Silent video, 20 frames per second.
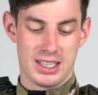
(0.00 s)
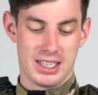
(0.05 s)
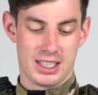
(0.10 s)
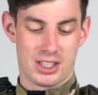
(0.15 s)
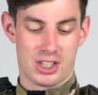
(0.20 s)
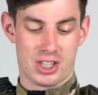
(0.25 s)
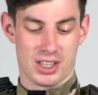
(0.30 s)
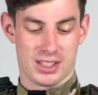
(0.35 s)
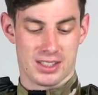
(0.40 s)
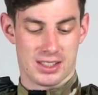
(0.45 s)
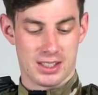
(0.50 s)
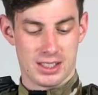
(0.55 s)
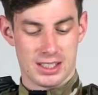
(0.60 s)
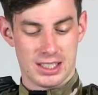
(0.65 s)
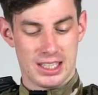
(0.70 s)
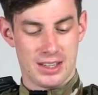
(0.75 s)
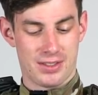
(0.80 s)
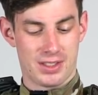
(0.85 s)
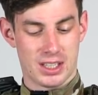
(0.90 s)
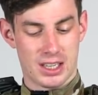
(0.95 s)
it just
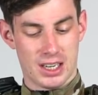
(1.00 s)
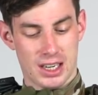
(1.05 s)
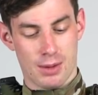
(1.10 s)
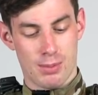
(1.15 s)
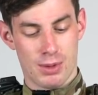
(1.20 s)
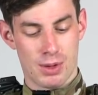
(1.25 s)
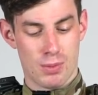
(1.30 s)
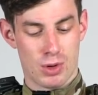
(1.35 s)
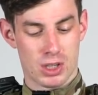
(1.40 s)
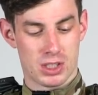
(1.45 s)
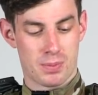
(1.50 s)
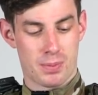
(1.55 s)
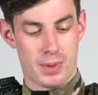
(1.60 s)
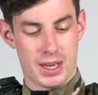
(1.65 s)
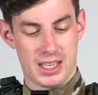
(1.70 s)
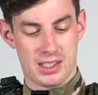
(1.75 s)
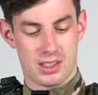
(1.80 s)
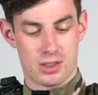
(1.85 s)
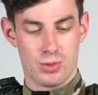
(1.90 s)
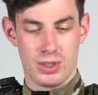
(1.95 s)
gives it a little bit more
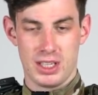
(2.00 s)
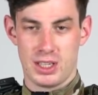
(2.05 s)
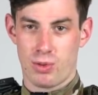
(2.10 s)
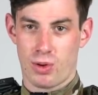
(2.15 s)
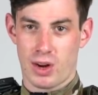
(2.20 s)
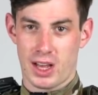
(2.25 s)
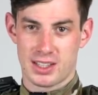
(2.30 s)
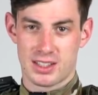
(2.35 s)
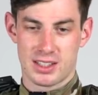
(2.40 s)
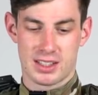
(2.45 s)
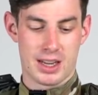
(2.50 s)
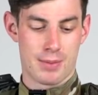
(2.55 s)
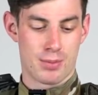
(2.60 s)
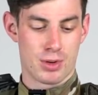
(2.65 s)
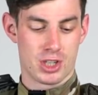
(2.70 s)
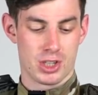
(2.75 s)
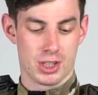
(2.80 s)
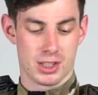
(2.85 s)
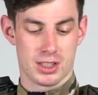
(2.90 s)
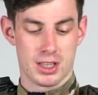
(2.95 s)
space to equalize the
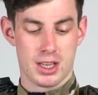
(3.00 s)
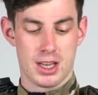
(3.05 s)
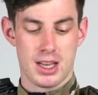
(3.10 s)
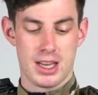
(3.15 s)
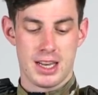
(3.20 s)
temperatures,